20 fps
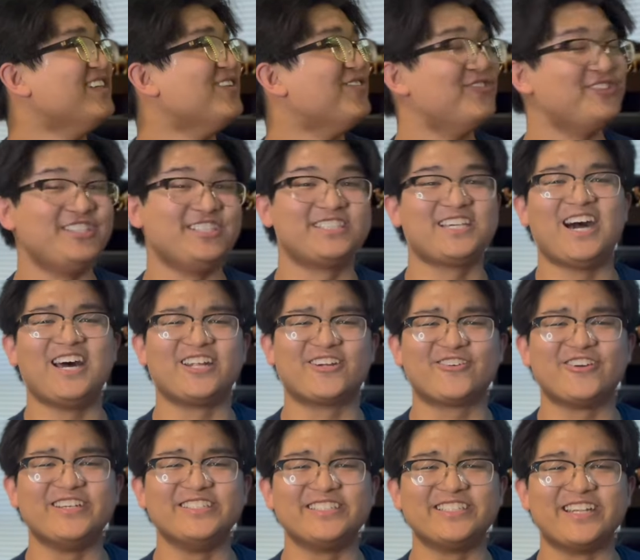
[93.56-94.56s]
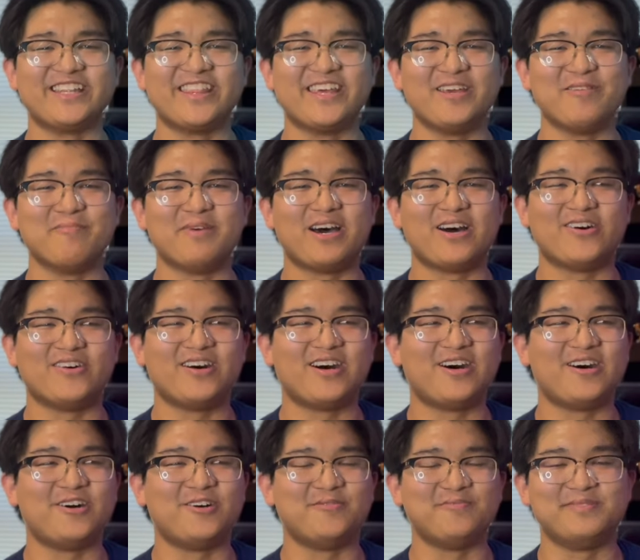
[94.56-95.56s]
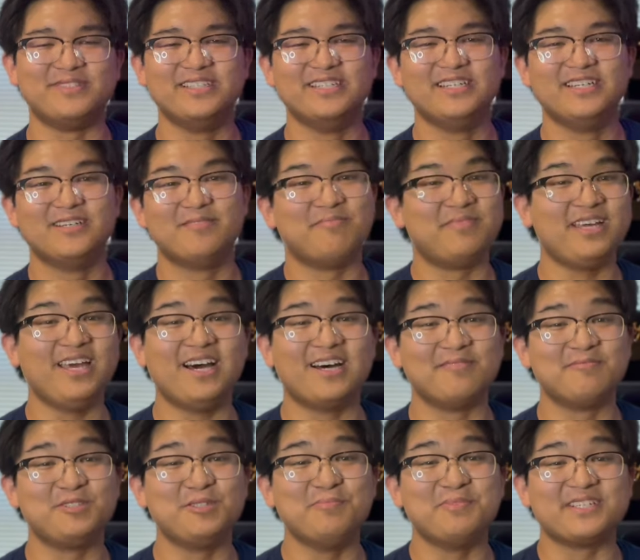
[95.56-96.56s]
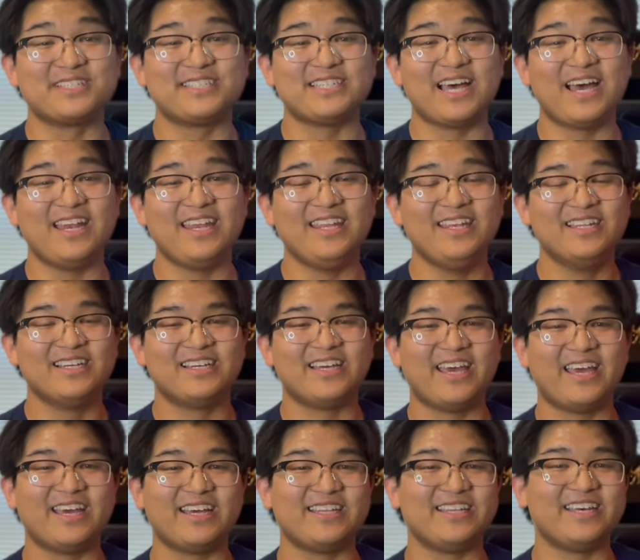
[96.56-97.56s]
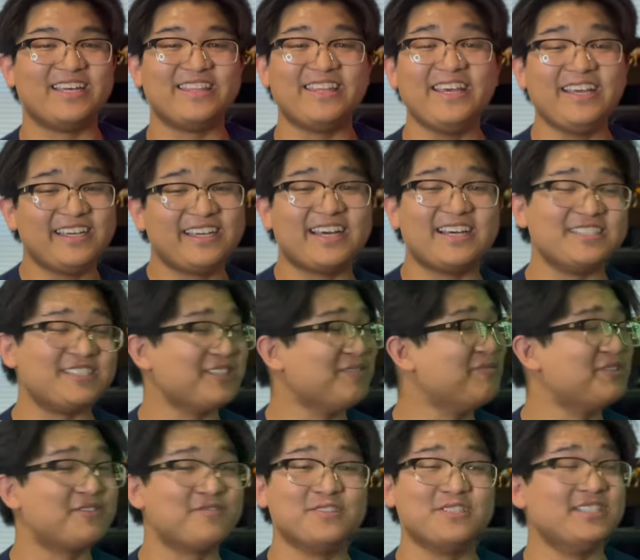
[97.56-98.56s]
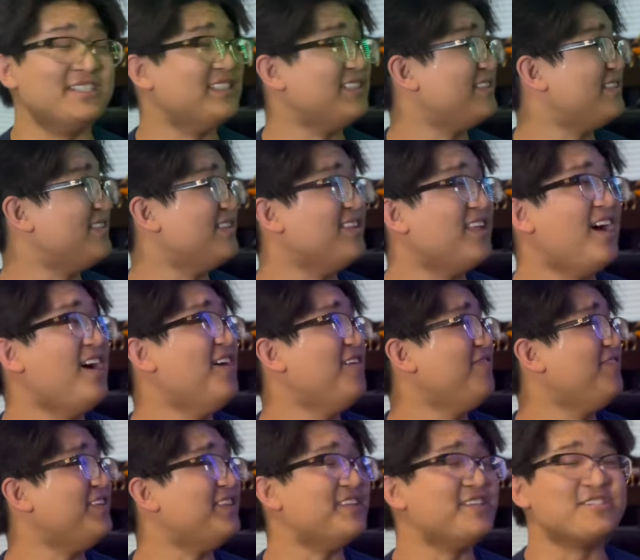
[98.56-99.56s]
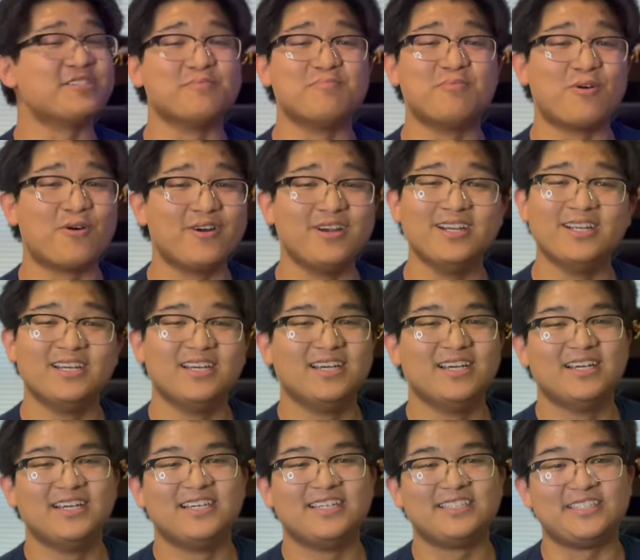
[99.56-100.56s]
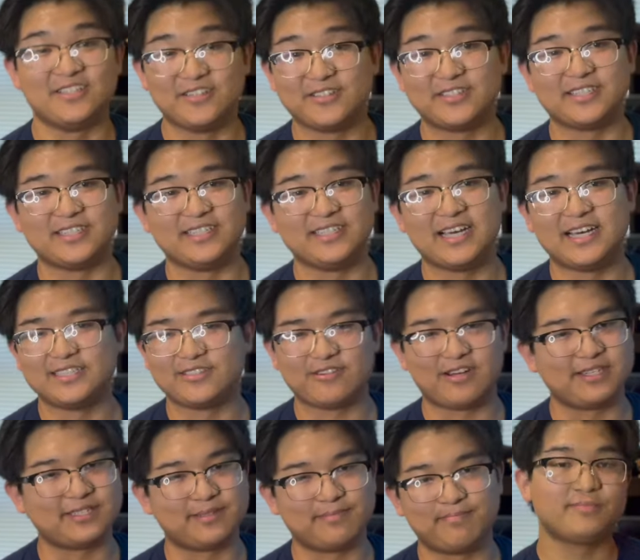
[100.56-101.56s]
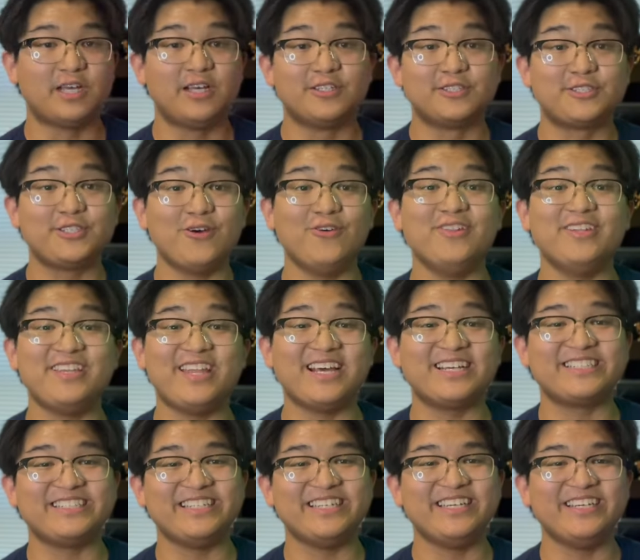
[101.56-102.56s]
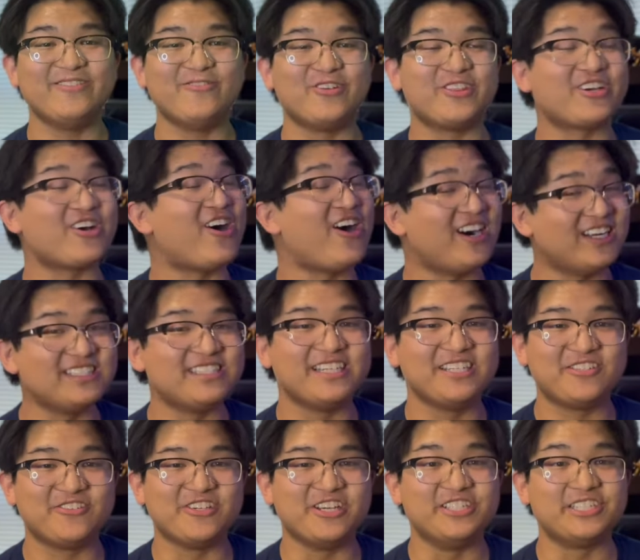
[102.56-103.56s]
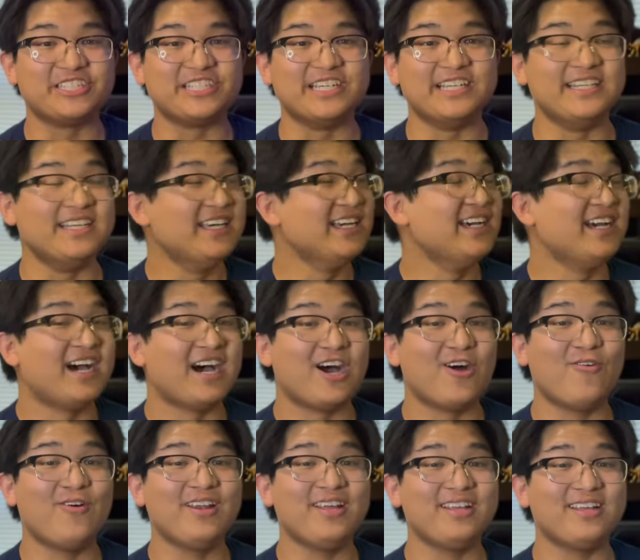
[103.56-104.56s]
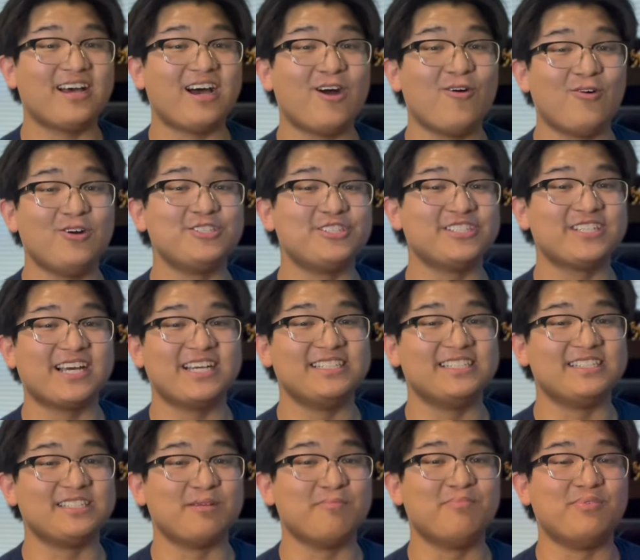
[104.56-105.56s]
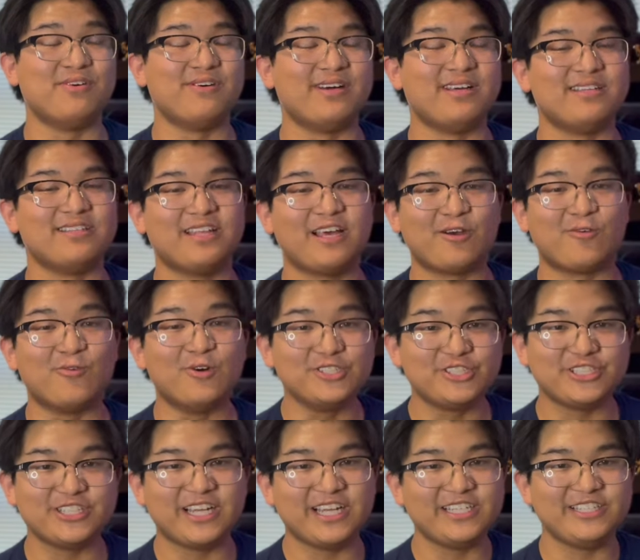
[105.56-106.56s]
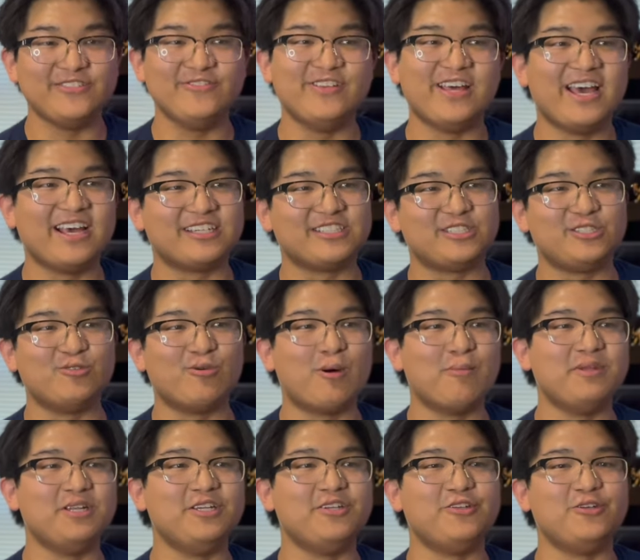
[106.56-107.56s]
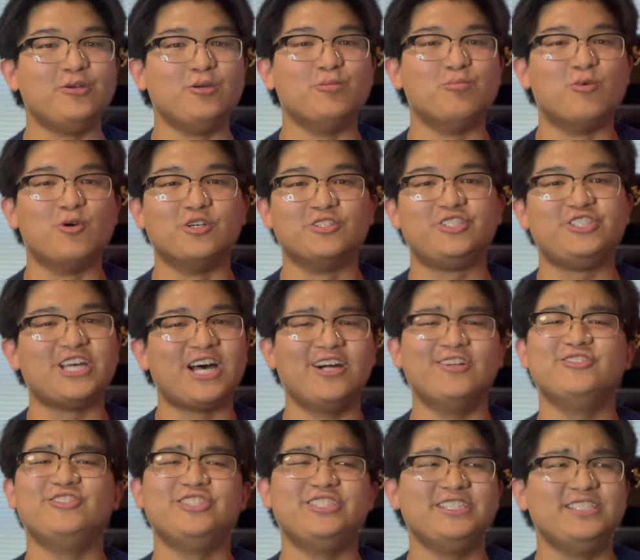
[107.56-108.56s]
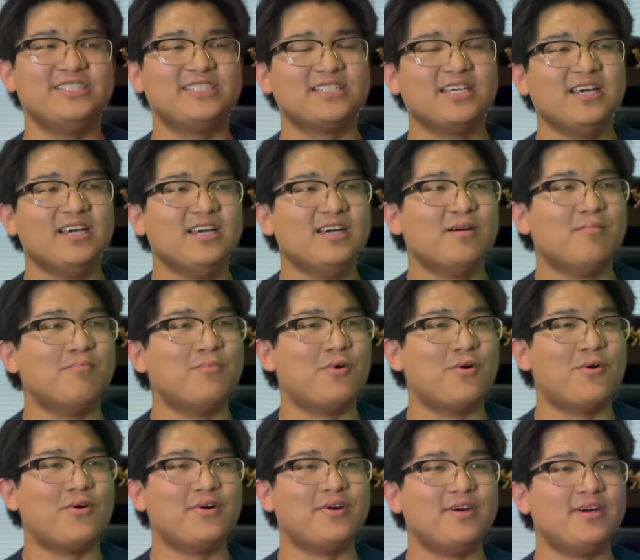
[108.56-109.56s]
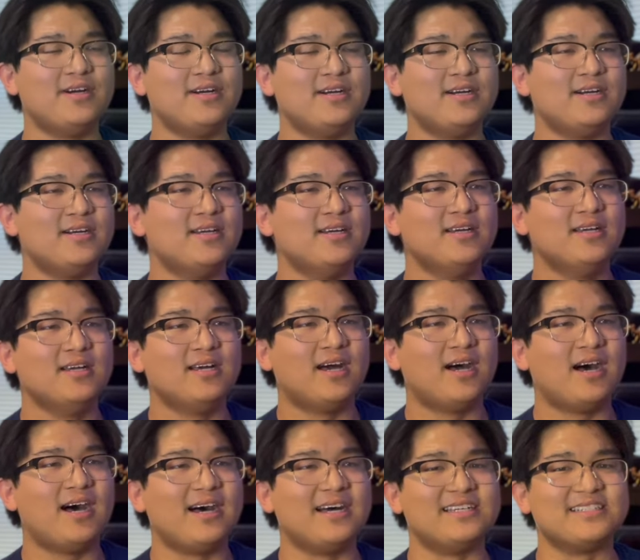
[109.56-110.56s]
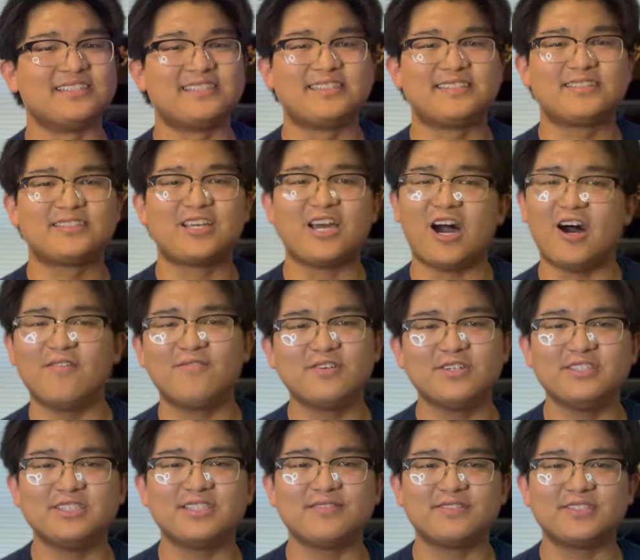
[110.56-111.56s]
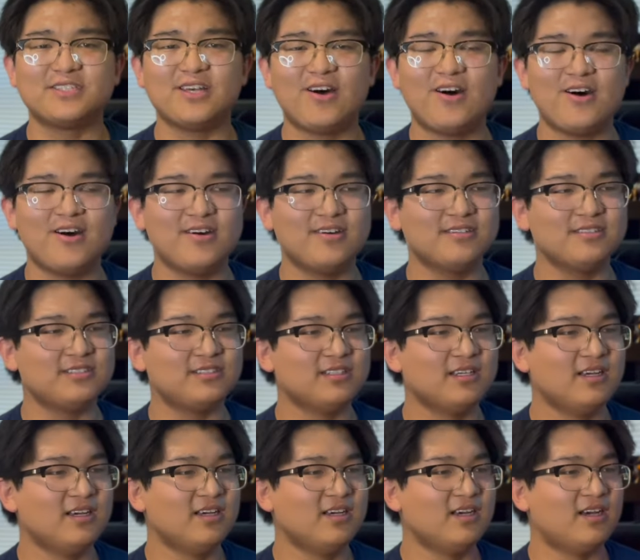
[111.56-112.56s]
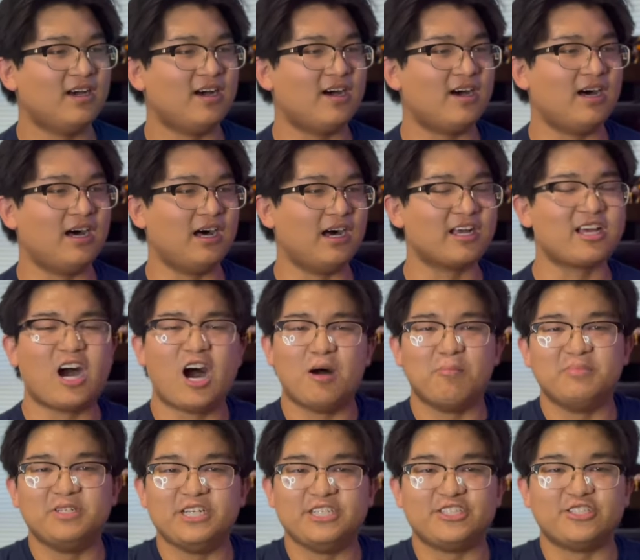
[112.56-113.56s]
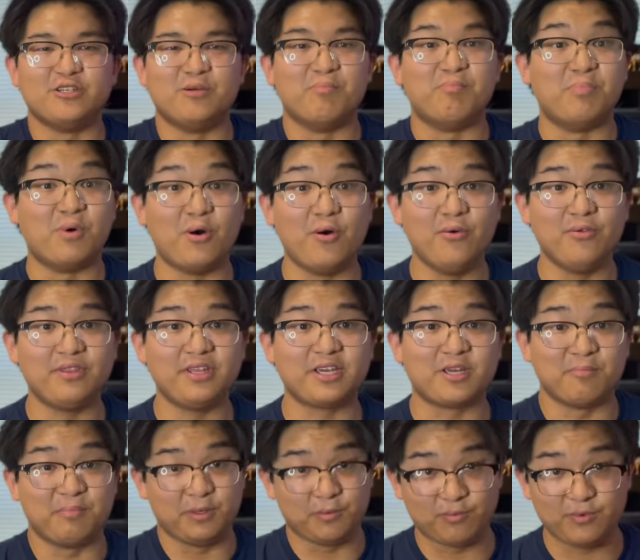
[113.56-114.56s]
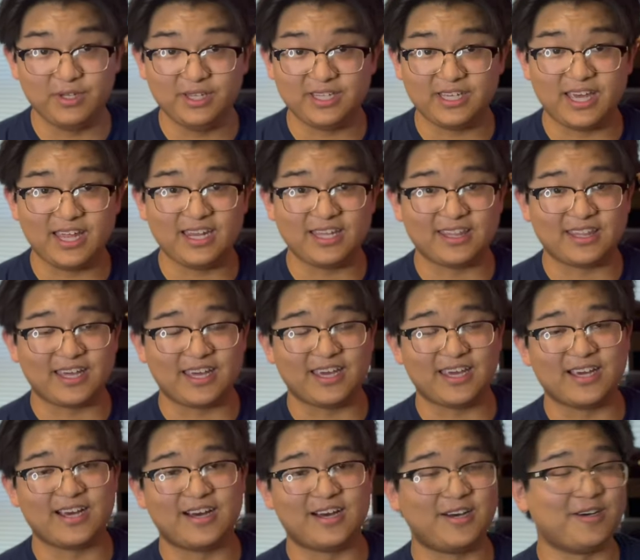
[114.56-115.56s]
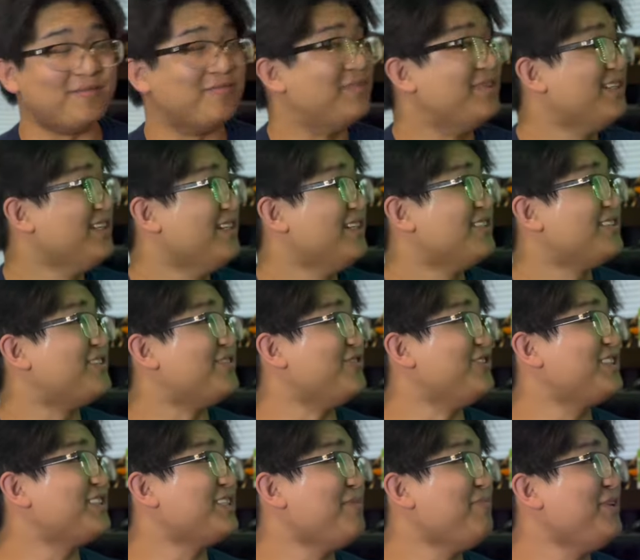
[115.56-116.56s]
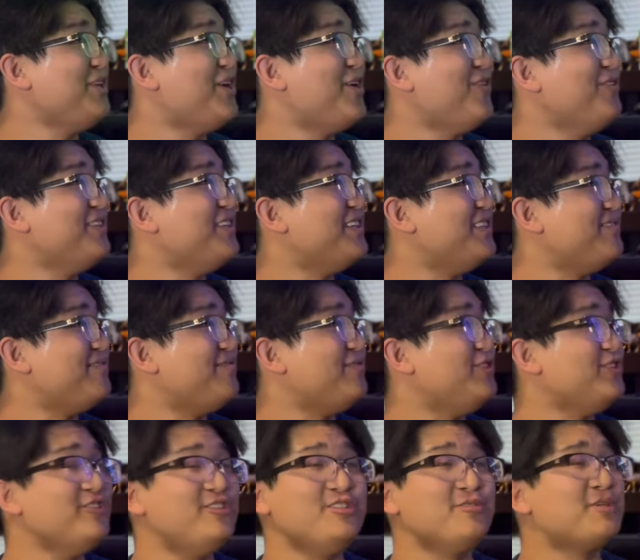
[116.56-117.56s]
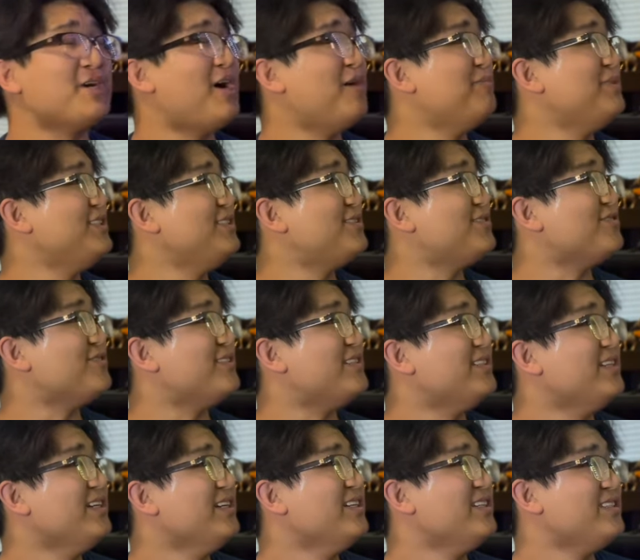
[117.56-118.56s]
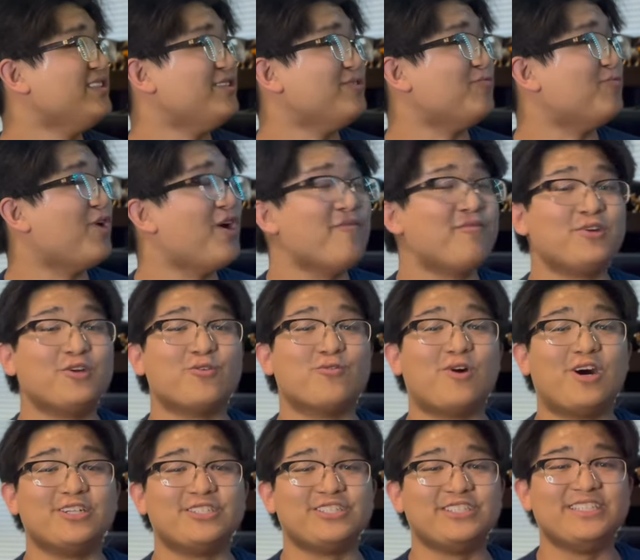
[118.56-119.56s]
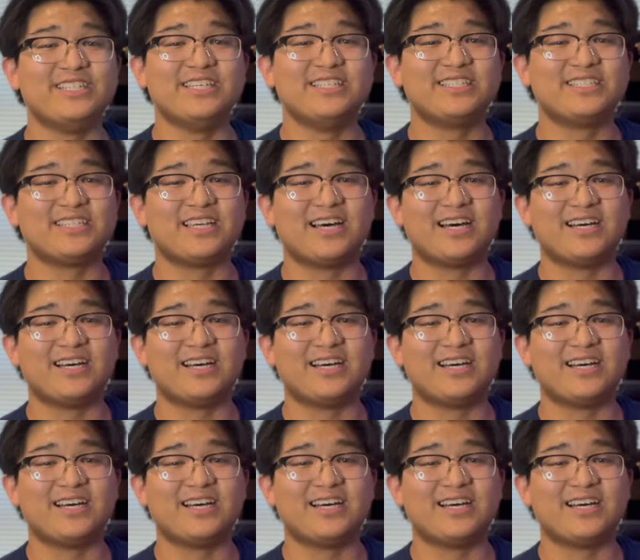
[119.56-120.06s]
which is kind of crazy to think about. Um, but yeah, super excited. And uh, thank you guys so much for the love and the support. Seriously, you guys are awesome. So the next thing with content creation, I want to, I want your guys' input. Like, what should I do next? Do you want me to do more challenges, more uh, covers of songs, uh, a combination of both? It can be really anything. Um, so just let me know in the YouTube comments or wherever you're watching this,